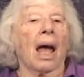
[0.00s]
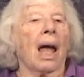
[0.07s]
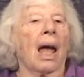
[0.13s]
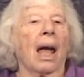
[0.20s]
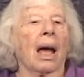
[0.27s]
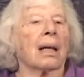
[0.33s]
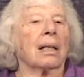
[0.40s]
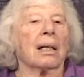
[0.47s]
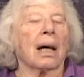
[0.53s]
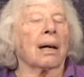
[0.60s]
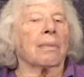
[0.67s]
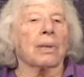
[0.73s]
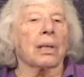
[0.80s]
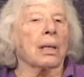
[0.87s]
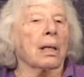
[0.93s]
and I
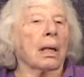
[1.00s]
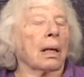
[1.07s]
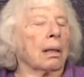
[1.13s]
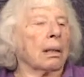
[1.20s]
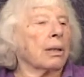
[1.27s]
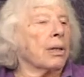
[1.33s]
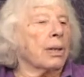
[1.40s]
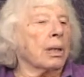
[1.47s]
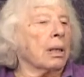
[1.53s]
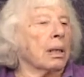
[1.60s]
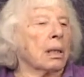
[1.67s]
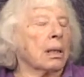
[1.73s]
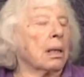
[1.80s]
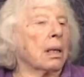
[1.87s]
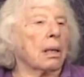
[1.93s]
was encouraged to
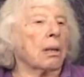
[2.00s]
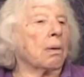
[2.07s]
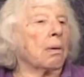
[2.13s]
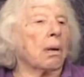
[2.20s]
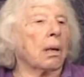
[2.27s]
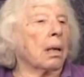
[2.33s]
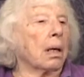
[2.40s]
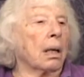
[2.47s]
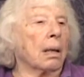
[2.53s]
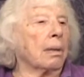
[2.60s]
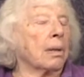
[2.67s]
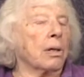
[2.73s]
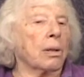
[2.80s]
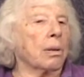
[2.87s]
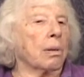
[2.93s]
continue
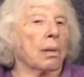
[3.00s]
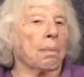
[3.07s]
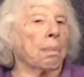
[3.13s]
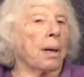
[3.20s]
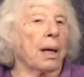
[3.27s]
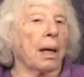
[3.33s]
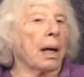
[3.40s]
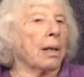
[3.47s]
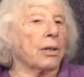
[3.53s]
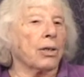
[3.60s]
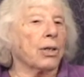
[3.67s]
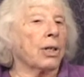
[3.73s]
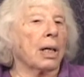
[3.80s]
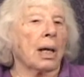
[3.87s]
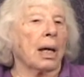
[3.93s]
on to the
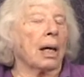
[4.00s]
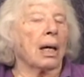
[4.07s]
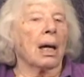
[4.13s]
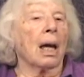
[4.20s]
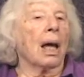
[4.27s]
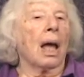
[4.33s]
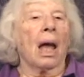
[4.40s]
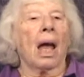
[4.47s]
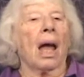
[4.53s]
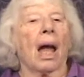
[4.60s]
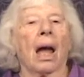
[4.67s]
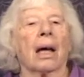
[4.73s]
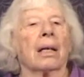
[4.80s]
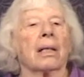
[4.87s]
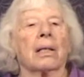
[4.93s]
PhD.
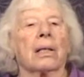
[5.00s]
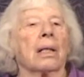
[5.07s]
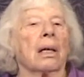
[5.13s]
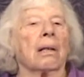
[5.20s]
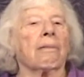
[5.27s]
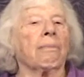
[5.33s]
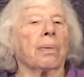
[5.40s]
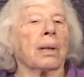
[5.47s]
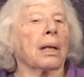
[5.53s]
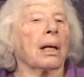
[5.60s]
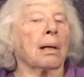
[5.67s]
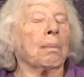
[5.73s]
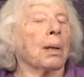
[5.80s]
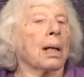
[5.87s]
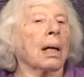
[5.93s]
And instead of
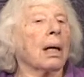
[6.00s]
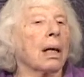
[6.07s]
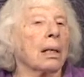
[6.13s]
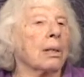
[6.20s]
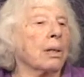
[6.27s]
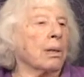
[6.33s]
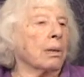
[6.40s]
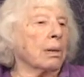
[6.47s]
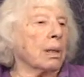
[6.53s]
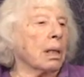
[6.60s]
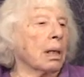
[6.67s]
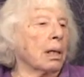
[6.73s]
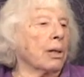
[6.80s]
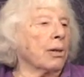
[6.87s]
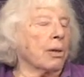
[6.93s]
becoming a high school
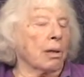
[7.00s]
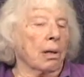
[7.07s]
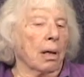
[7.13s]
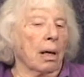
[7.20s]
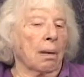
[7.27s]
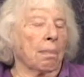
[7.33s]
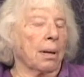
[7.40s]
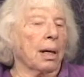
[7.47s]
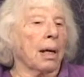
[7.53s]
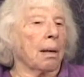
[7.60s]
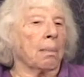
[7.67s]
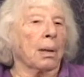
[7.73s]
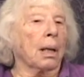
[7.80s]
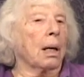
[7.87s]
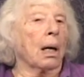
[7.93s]
teacher, I
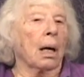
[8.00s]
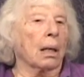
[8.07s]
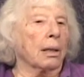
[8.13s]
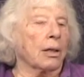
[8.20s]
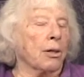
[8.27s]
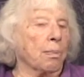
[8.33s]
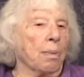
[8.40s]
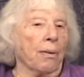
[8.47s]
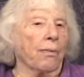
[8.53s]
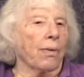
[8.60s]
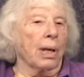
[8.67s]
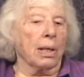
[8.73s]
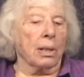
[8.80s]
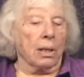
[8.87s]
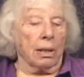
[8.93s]
became a college
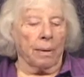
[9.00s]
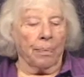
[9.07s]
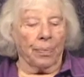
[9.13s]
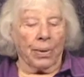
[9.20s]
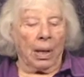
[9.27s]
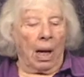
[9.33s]
professor.